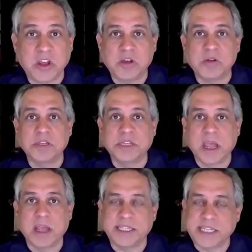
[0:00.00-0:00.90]
use
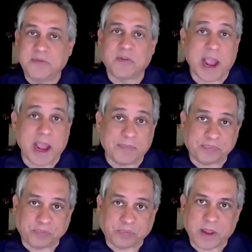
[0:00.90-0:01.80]
sea freight.
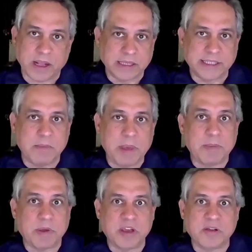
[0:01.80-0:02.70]
Some
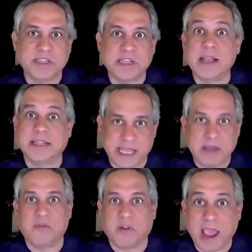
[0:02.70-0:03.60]
people use sea
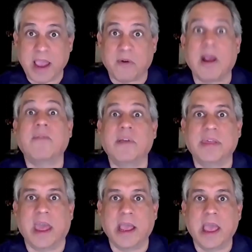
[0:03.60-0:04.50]
freight for
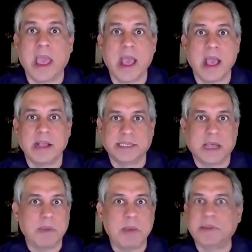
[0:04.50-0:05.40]
everything.
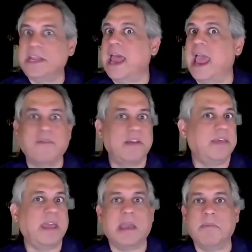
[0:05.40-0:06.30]
Some people need
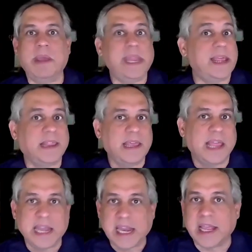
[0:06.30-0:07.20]
everything immediately. They
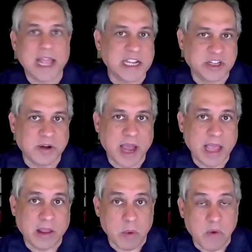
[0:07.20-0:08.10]
need it yesterday.
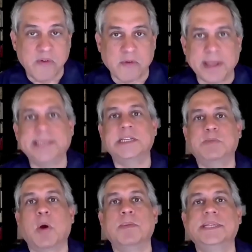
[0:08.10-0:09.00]
They're moving for business
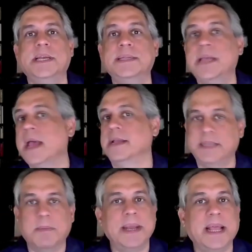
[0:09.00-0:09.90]
purposes.
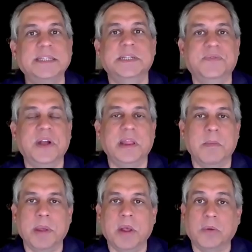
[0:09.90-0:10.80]
Somebody else is footing the
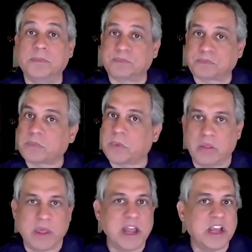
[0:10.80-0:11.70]
bill.
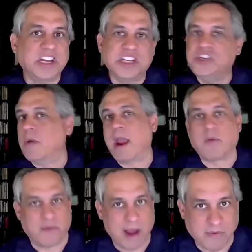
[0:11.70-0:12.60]
Then you can just do air
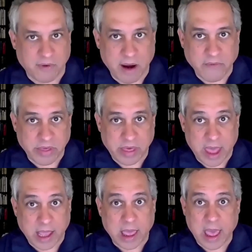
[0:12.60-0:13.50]
freight for
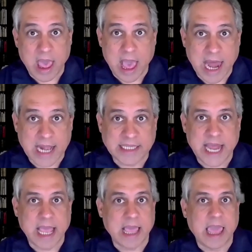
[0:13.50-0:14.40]
everything and it's
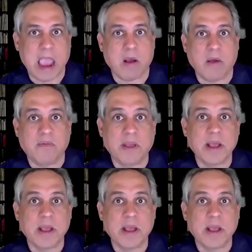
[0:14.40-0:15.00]
taken care of.